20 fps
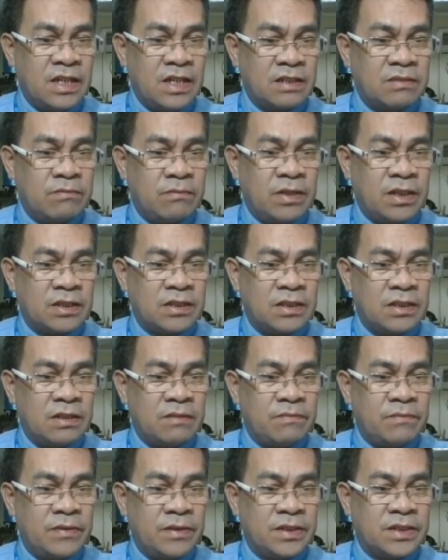
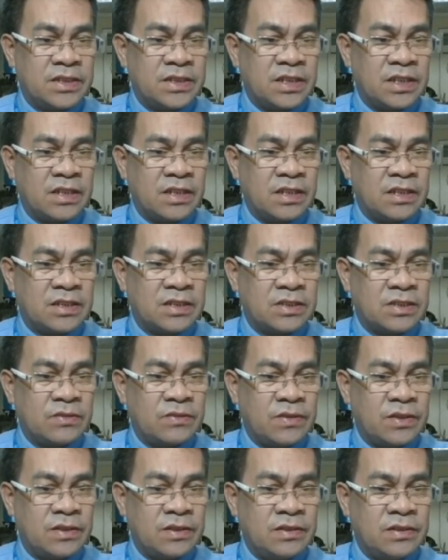meter per second
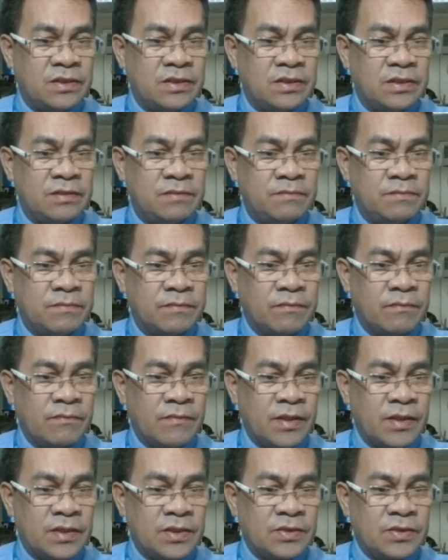squared.
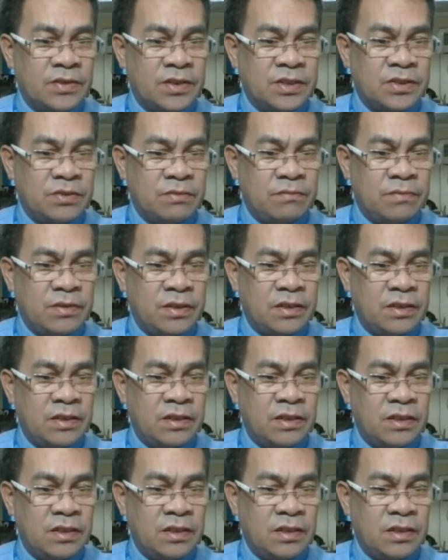So this should be,